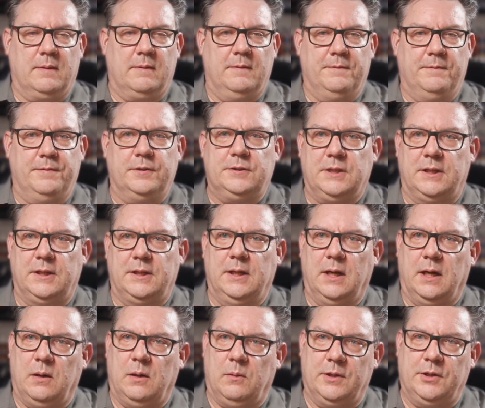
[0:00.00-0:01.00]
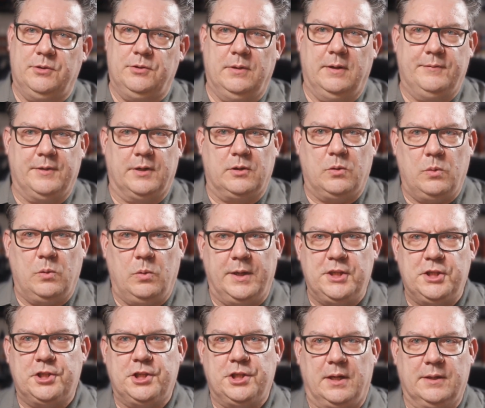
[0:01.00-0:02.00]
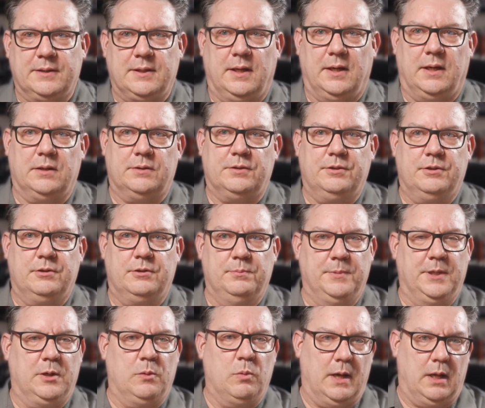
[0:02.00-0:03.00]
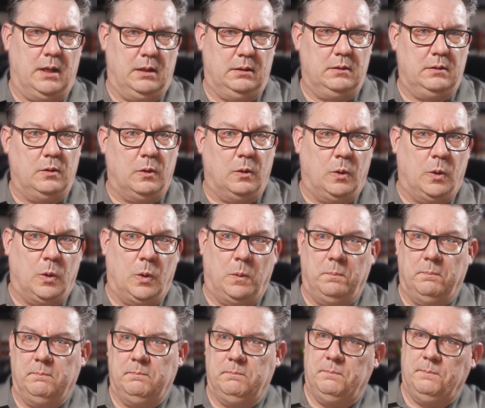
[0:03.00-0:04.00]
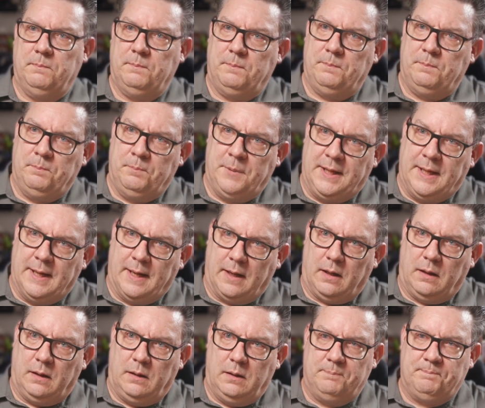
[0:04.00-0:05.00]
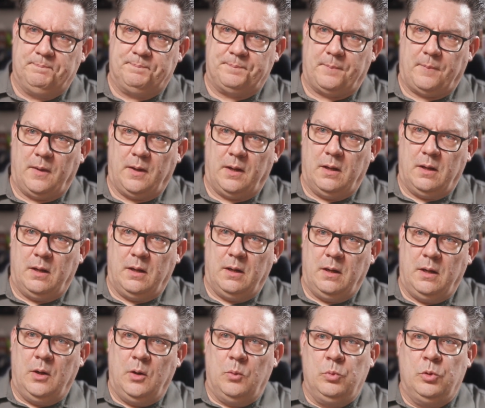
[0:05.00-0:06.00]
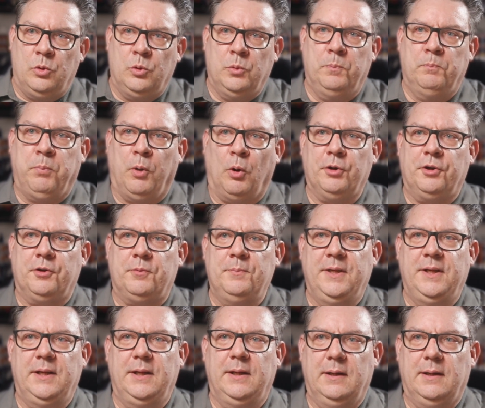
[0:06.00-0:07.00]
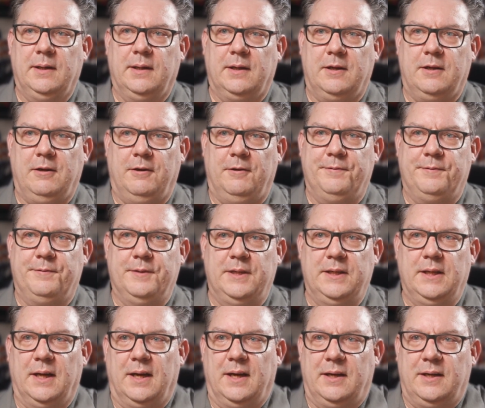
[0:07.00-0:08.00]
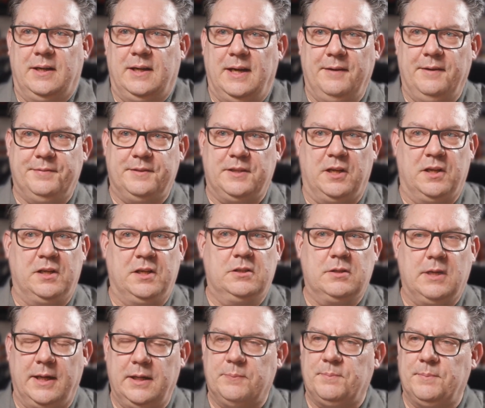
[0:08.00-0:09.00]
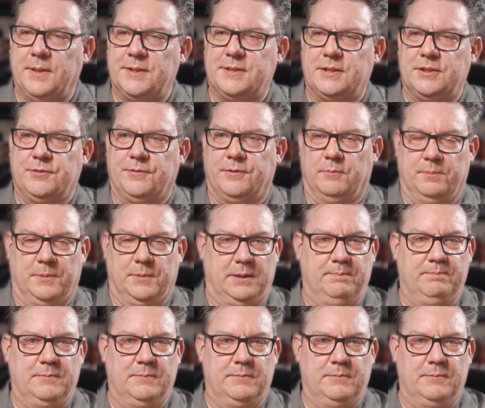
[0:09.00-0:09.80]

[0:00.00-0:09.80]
Firstly, I want to have a quick shout out to Miguel or Miguel, who bought me coffee and left a great message for me.